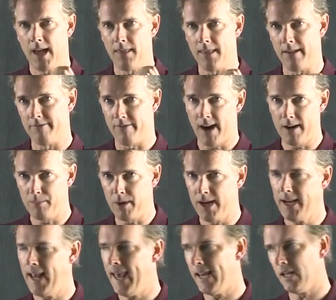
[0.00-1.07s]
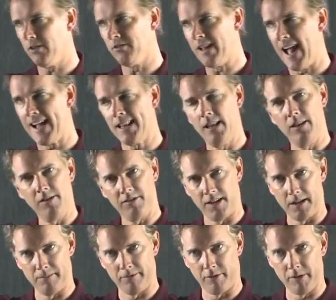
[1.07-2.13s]
And they vibrate at exactly the
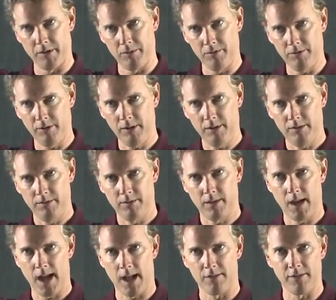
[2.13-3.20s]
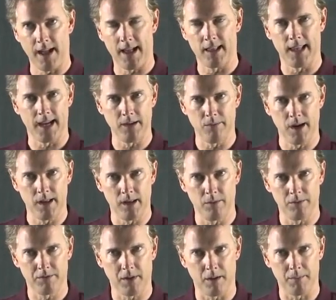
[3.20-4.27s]
same frequency as that light ray
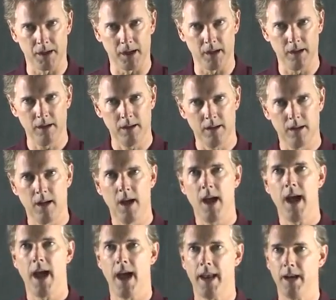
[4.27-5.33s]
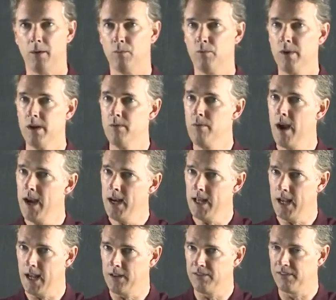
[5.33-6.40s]
that was coming in. And it
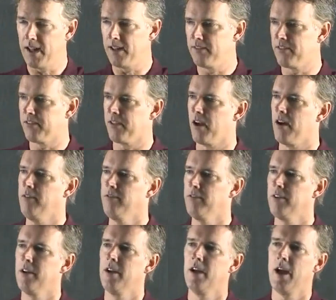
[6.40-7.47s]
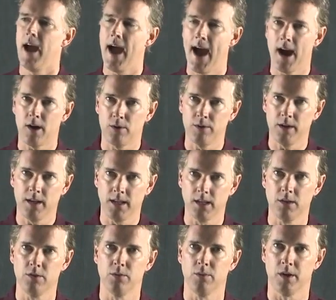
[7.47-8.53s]
re-radiates that stuff out
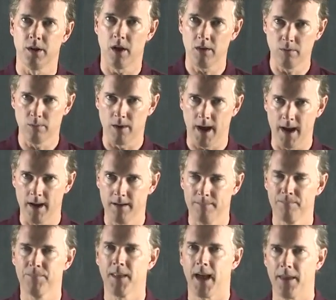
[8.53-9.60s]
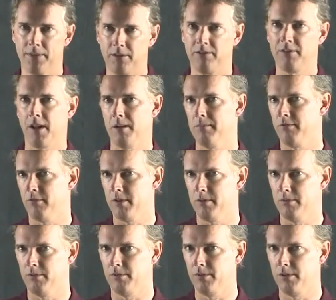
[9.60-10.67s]
into another ray at the same
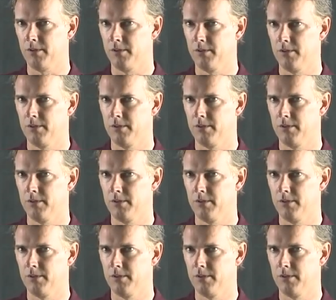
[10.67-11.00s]
frequency.